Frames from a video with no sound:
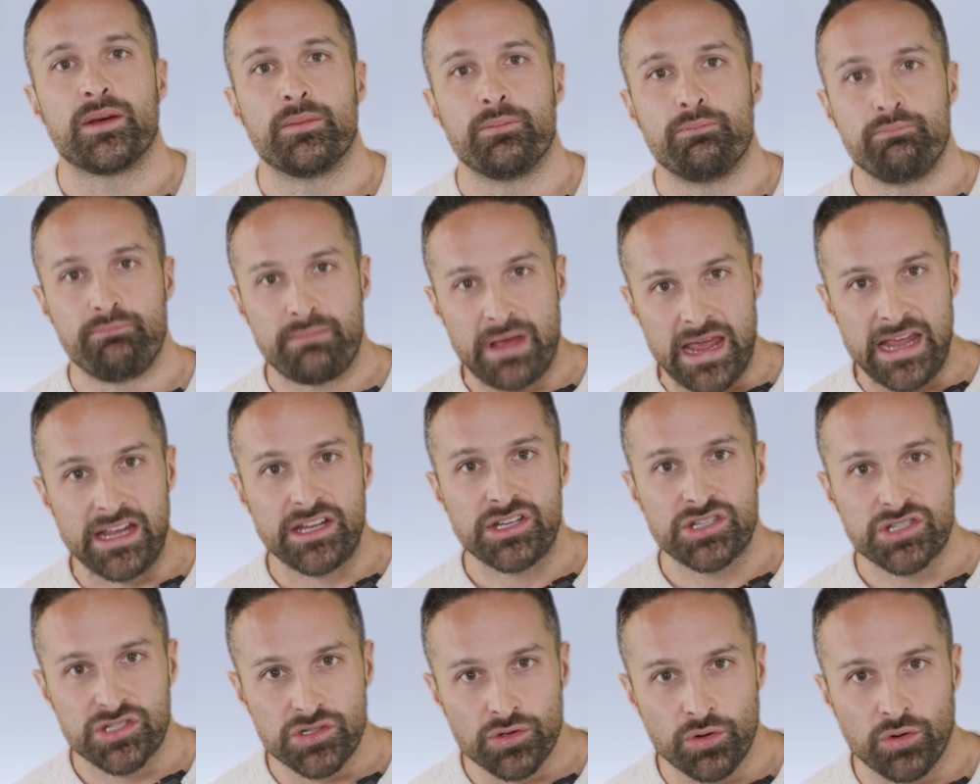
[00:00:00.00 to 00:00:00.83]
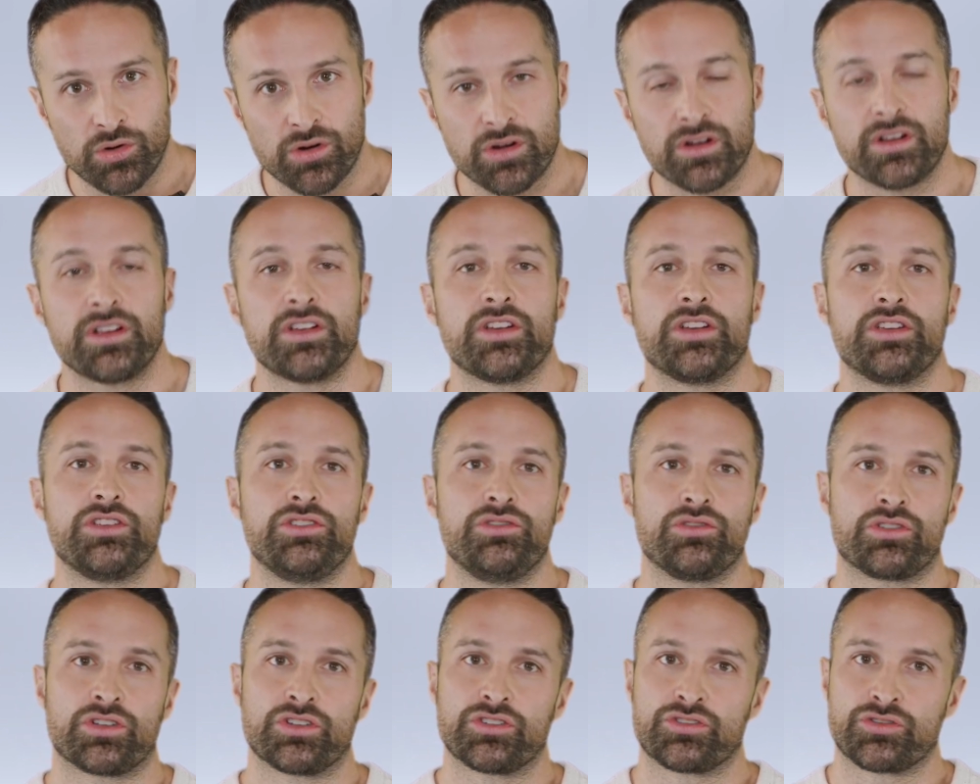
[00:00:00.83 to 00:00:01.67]
Make sure
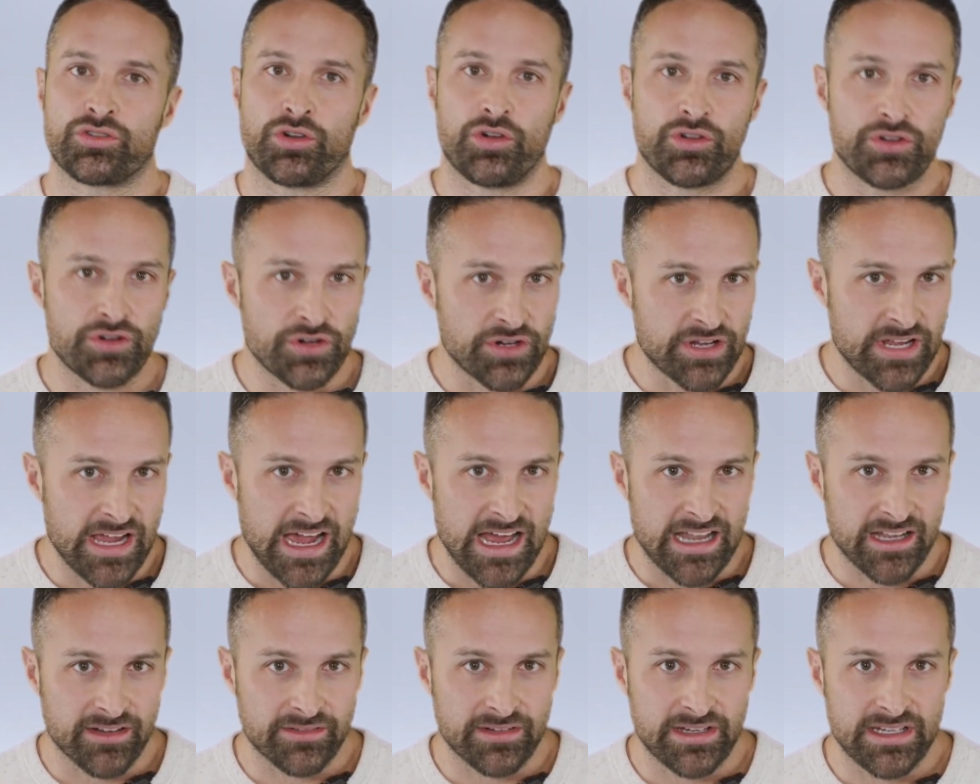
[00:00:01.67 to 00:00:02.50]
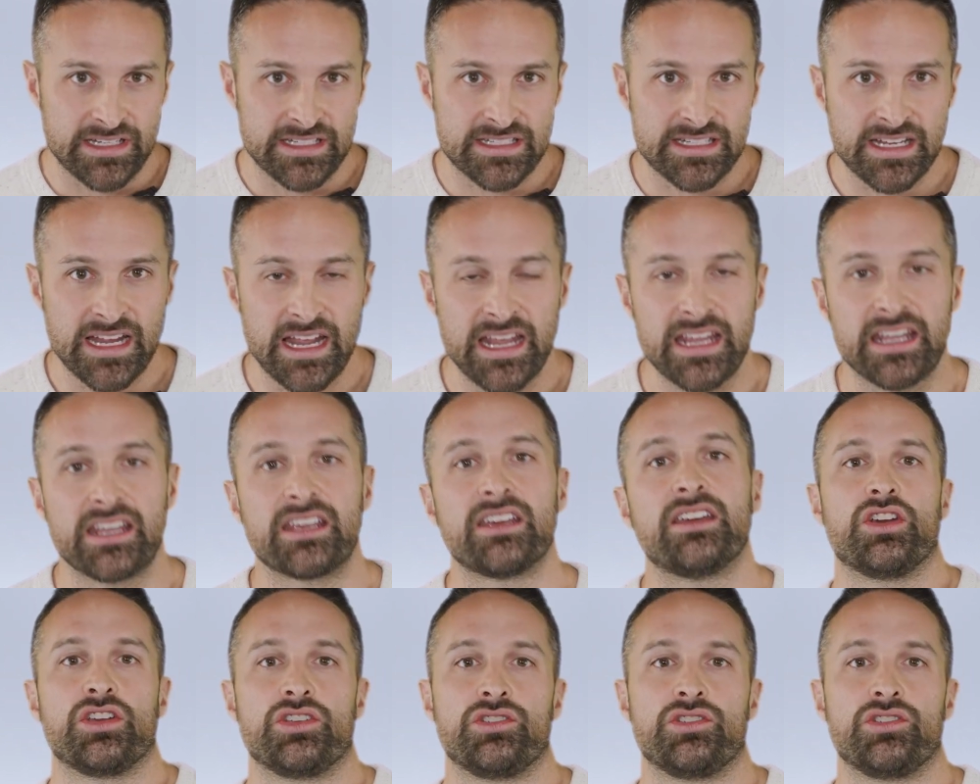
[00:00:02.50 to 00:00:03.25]
you control your calorie intake,